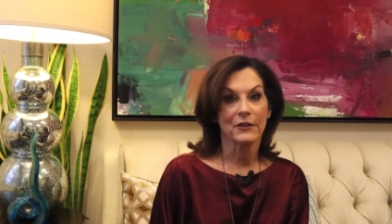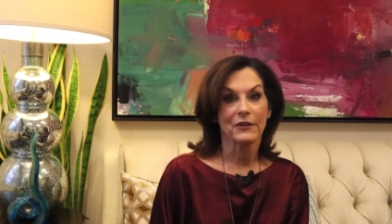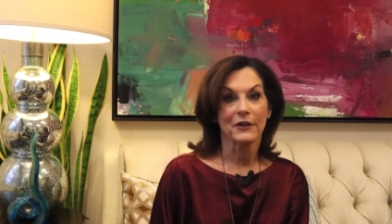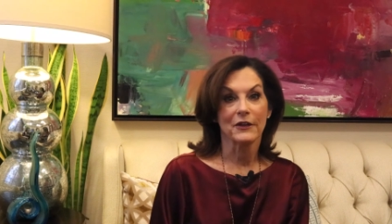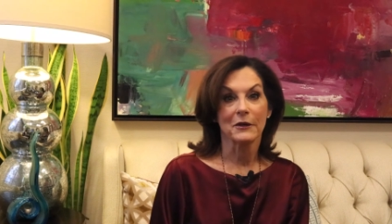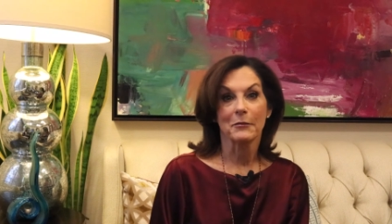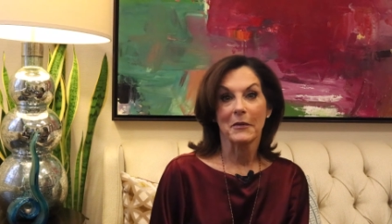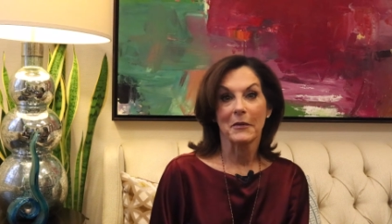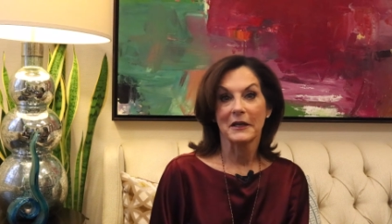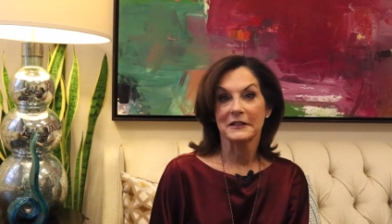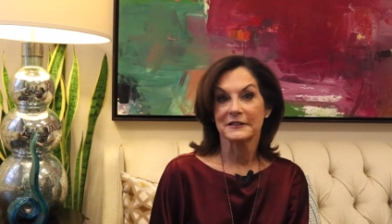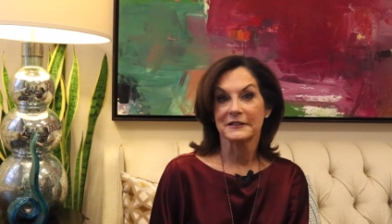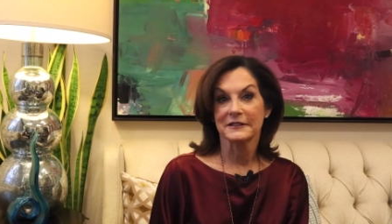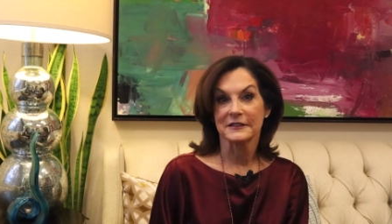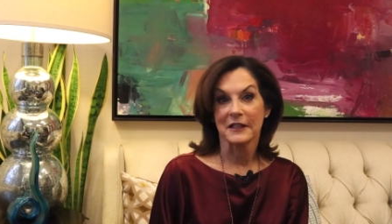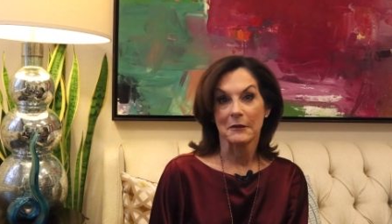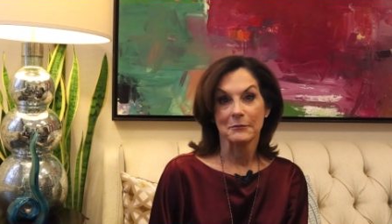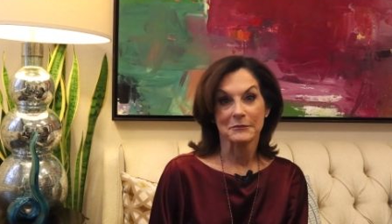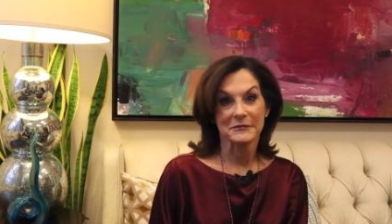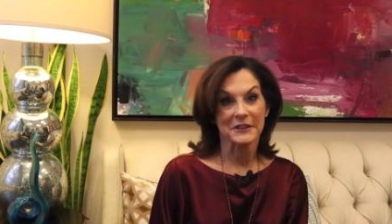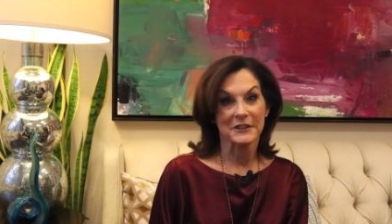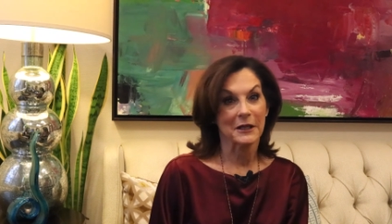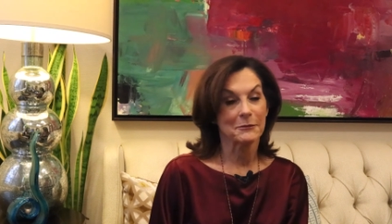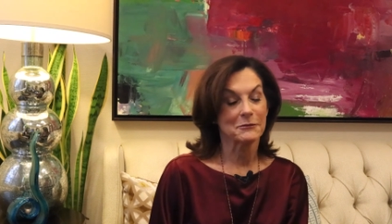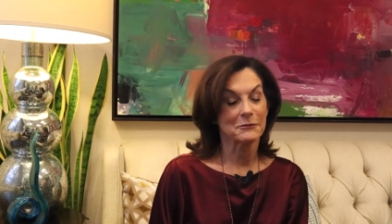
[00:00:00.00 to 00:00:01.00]
than my
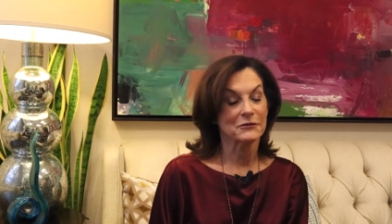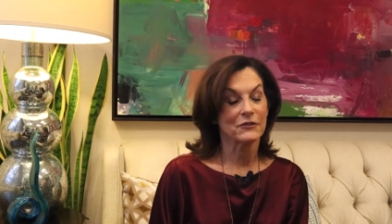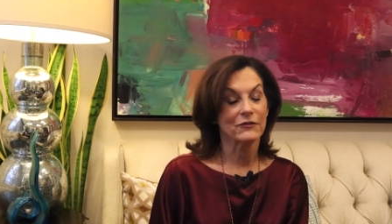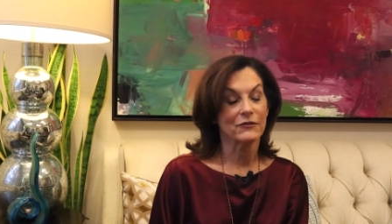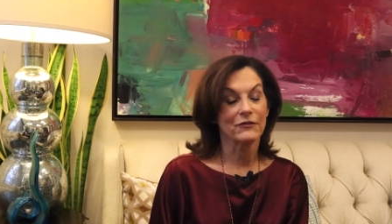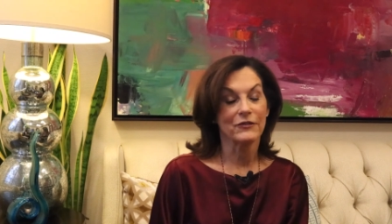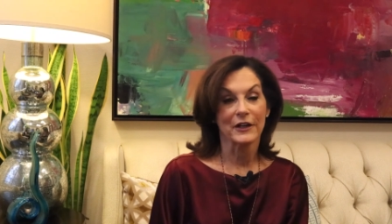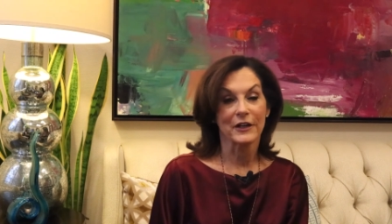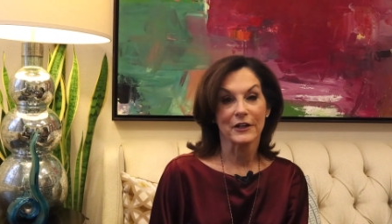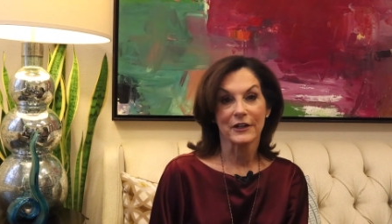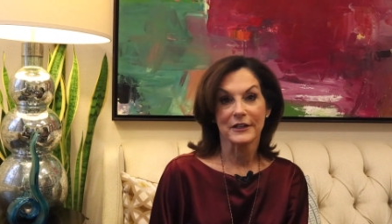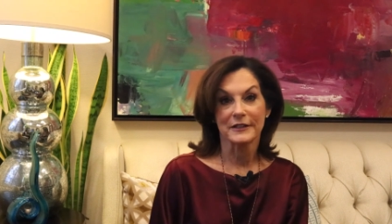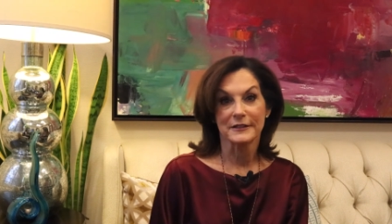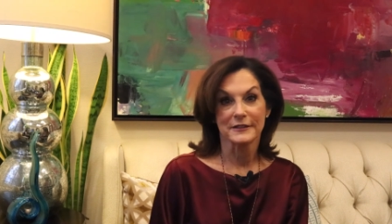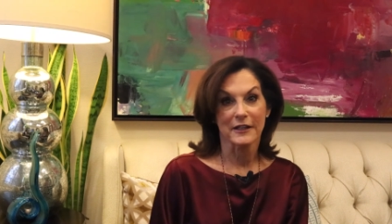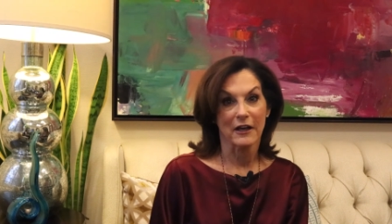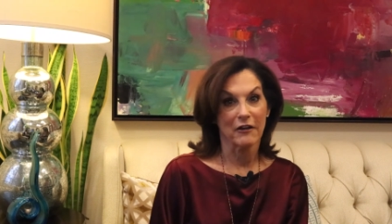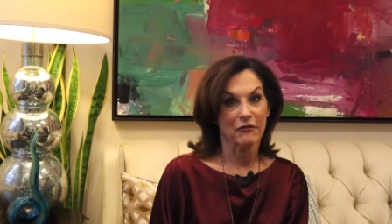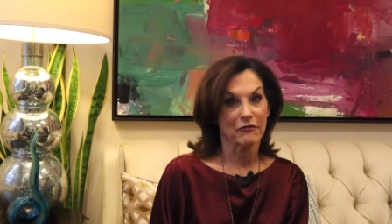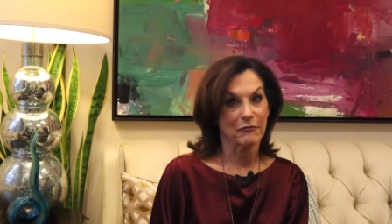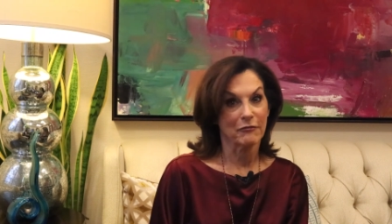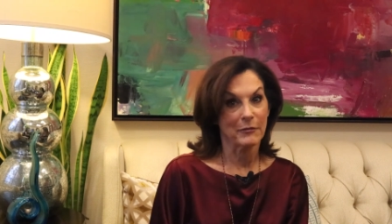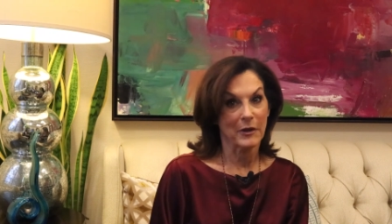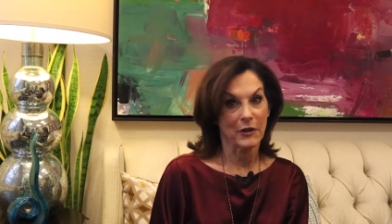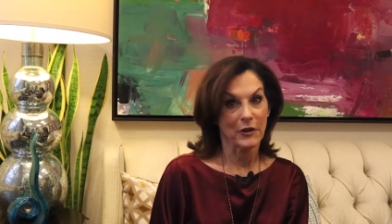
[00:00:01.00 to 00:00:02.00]
sometimes very
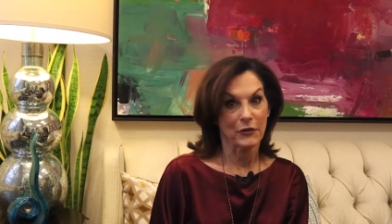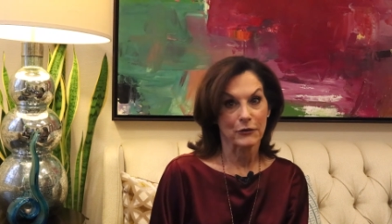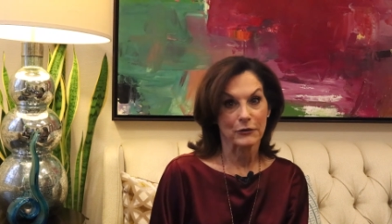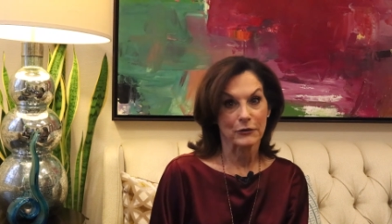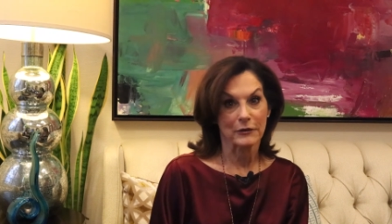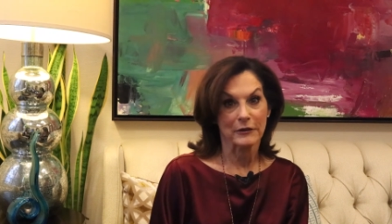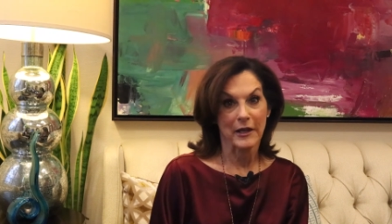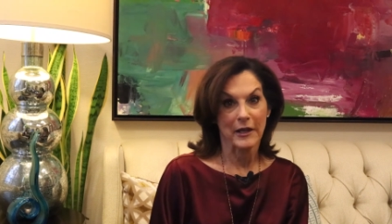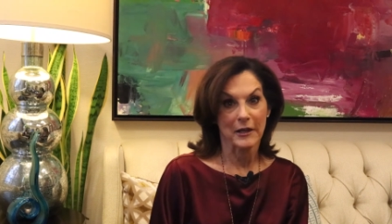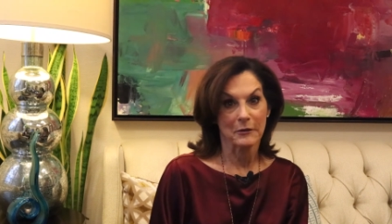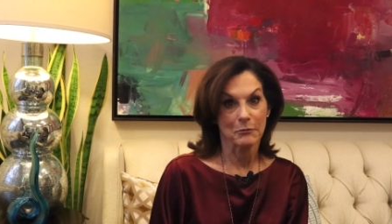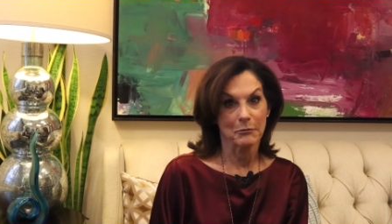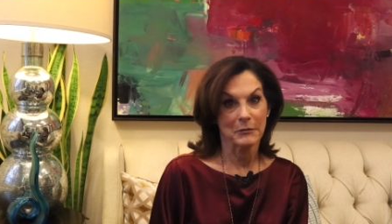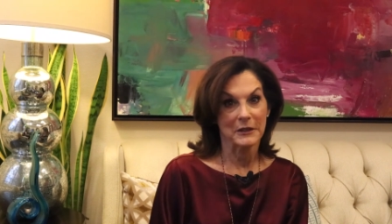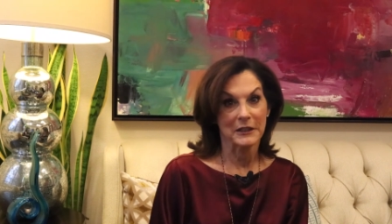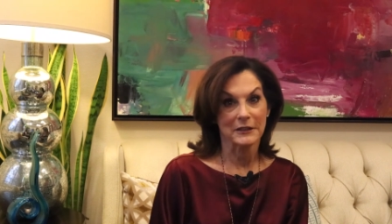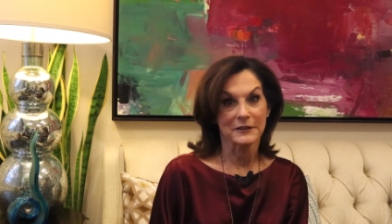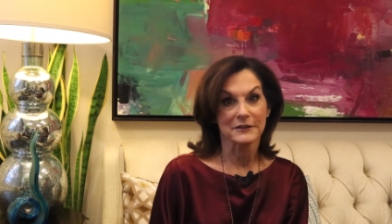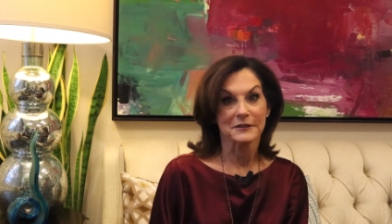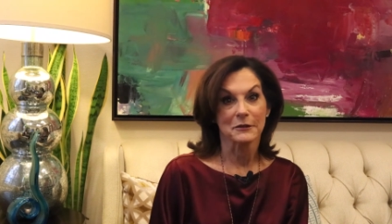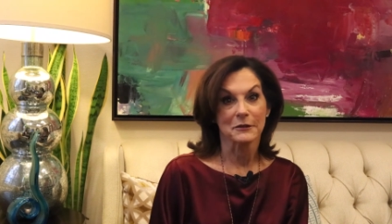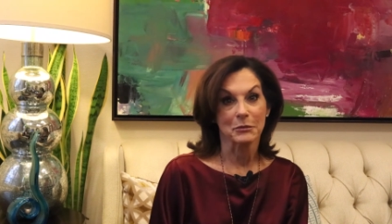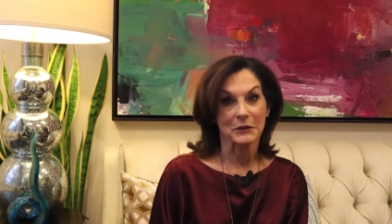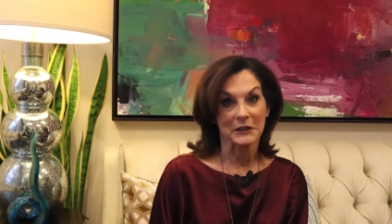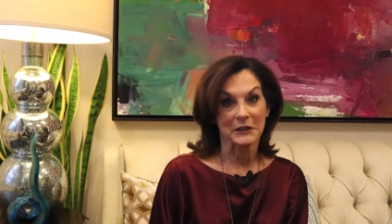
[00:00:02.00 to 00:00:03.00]
tough mother led me
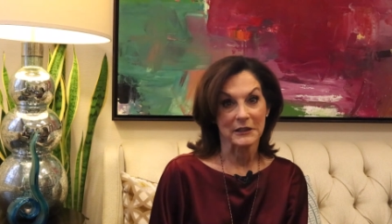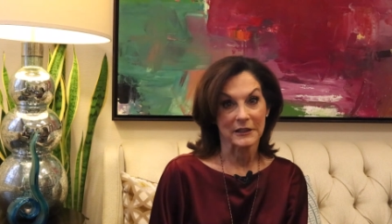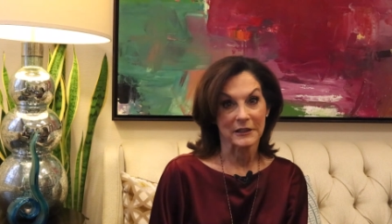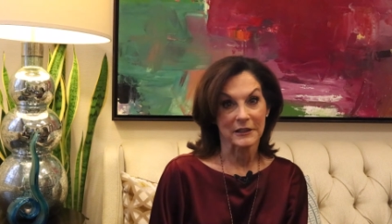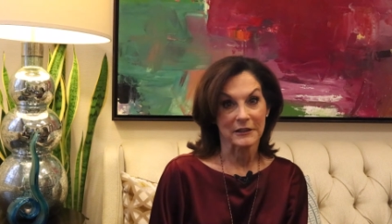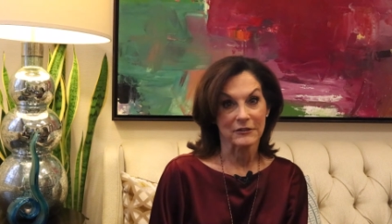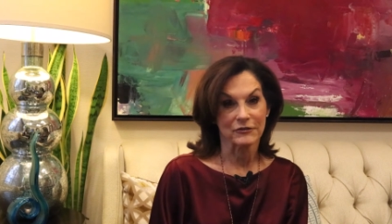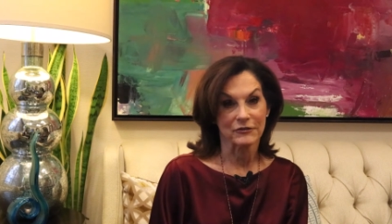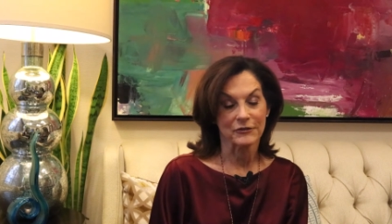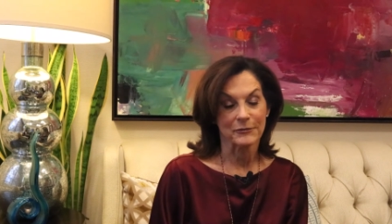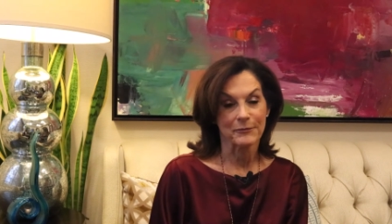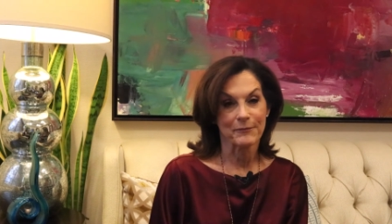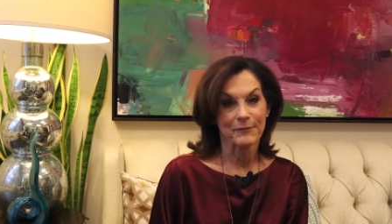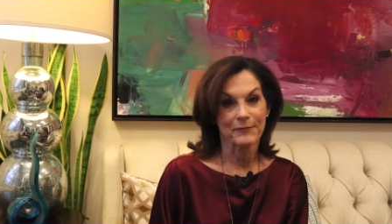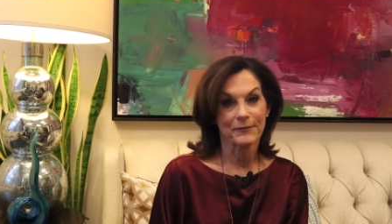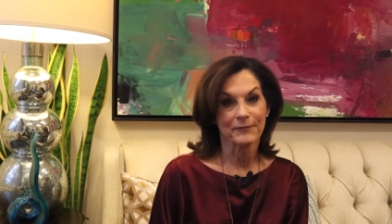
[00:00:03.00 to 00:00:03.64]
to believe.